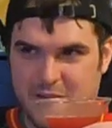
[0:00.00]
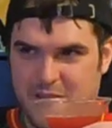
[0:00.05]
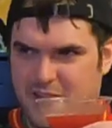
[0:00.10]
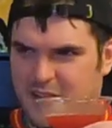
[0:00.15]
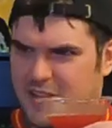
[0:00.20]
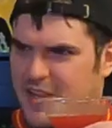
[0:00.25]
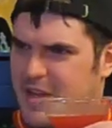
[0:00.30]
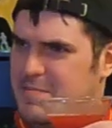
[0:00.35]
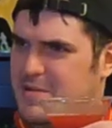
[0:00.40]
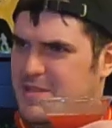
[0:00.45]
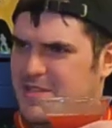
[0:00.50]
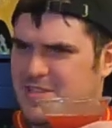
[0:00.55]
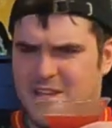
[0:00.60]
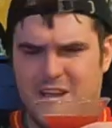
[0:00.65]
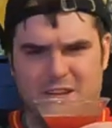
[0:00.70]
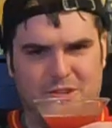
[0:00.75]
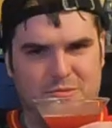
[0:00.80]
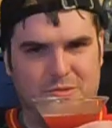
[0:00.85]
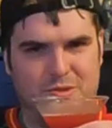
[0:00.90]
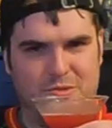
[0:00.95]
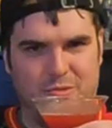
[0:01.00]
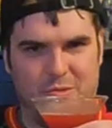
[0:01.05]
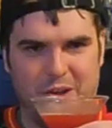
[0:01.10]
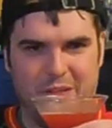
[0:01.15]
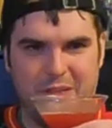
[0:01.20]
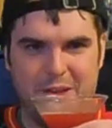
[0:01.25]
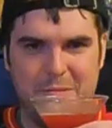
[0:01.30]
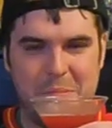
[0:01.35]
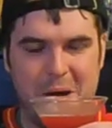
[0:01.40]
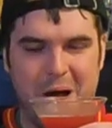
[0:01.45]
That lemon zest was
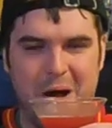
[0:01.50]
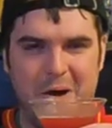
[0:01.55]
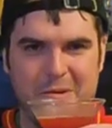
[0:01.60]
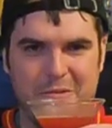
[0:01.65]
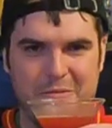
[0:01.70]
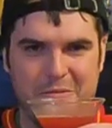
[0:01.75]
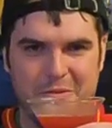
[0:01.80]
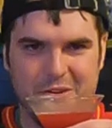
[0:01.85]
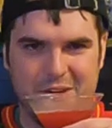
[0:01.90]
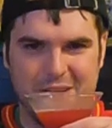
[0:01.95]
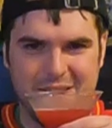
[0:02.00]
really powerful